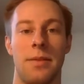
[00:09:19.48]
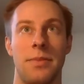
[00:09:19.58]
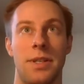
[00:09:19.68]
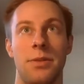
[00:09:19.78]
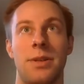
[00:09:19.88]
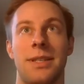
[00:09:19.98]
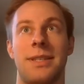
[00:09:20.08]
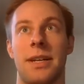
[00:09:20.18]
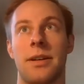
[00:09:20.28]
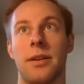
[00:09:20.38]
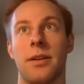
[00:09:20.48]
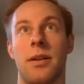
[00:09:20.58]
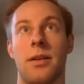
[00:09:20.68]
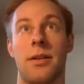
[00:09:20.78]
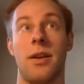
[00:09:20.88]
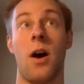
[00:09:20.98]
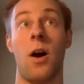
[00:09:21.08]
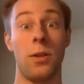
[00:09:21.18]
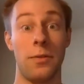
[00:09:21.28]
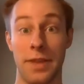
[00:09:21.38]
do you consider
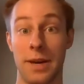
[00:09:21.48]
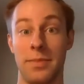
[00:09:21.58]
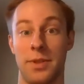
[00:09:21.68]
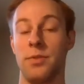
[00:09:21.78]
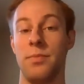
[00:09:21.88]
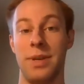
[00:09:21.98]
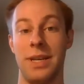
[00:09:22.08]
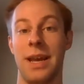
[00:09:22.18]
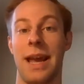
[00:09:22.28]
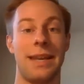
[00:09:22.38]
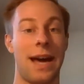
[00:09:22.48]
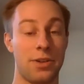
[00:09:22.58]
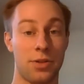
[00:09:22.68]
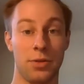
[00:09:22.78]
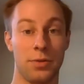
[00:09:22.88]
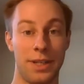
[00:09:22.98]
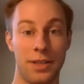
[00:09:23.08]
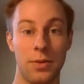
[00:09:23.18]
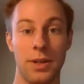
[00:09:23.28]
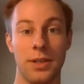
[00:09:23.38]
all of them to be a natural
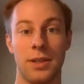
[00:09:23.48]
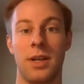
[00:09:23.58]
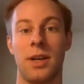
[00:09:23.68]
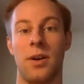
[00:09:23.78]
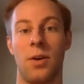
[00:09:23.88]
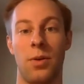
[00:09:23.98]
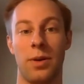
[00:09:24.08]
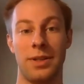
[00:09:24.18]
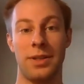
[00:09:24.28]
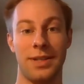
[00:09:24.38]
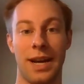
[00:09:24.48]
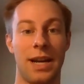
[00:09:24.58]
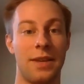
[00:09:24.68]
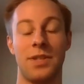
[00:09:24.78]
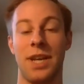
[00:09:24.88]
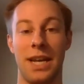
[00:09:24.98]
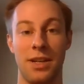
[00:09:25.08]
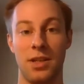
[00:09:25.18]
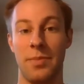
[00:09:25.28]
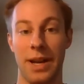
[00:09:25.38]
resource, or does that kind of
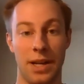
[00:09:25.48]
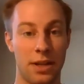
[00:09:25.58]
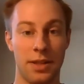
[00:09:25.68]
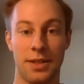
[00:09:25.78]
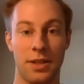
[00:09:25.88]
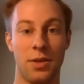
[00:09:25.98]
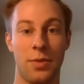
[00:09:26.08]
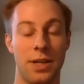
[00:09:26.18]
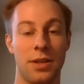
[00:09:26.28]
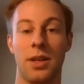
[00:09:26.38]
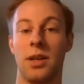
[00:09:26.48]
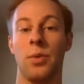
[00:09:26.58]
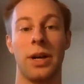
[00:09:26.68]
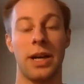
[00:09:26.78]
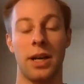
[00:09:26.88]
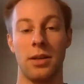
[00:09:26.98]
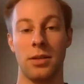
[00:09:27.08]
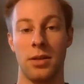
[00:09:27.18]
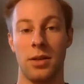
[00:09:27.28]
change depending on the situation that you're working in?